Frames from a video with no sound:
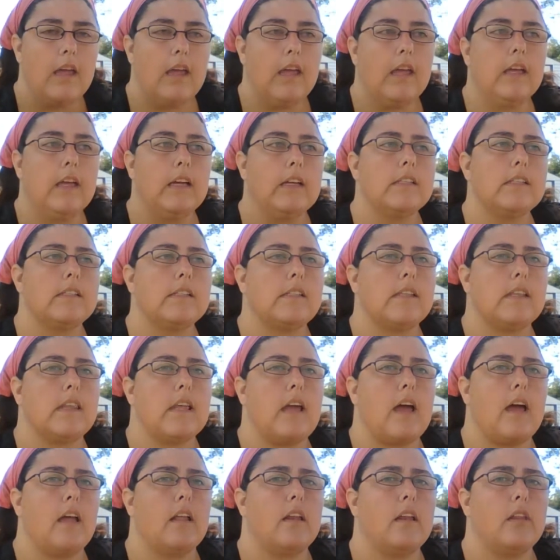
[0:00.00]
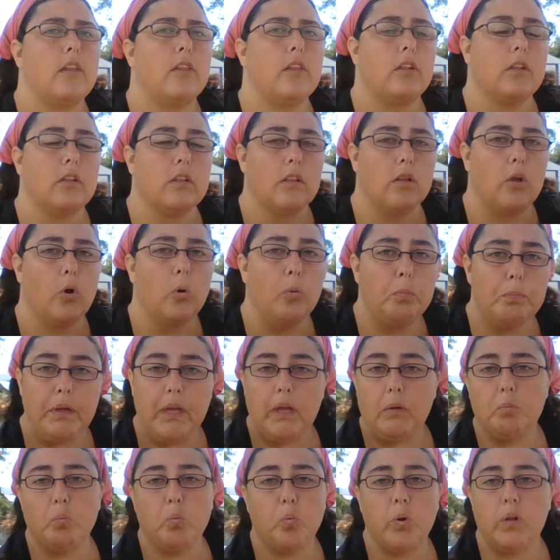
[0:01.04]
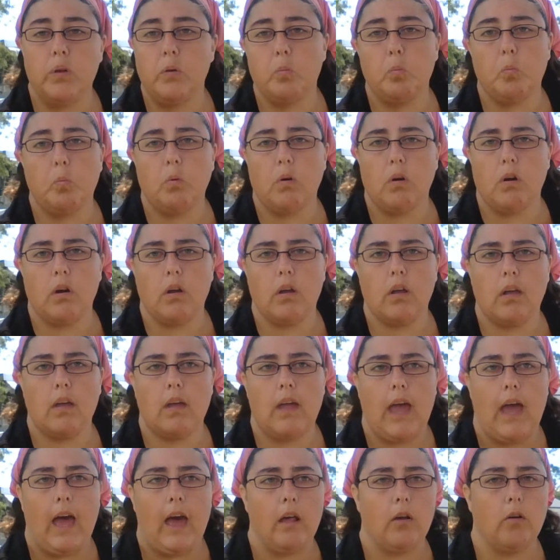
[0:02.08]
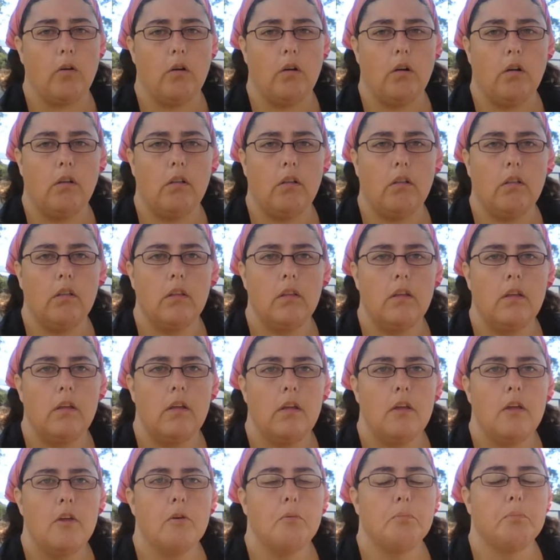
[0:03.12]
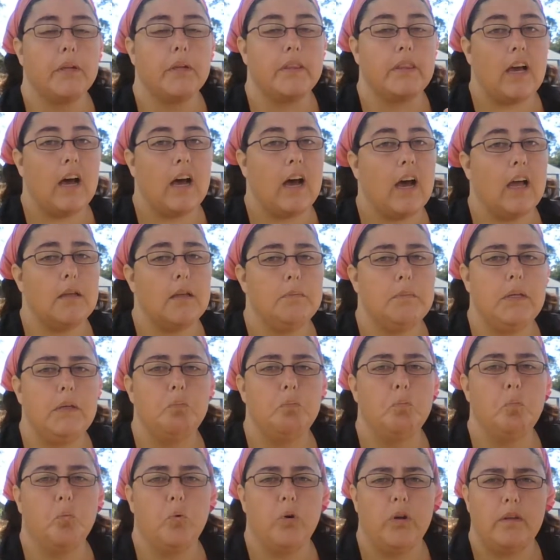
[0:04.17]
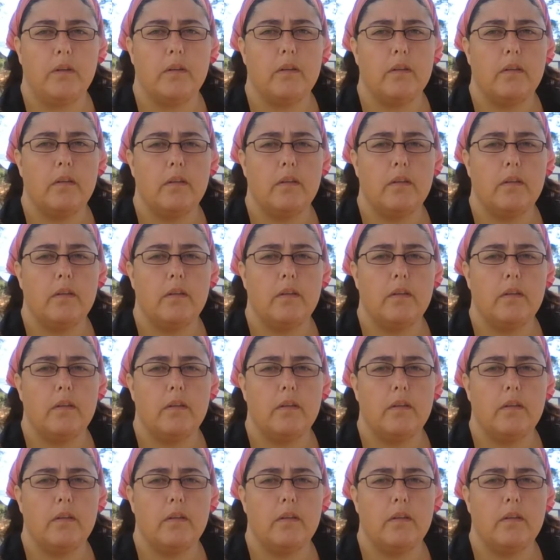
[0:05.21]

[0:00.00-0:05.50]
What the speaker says: is that the low beam wouldn't work at all, but the high beam would.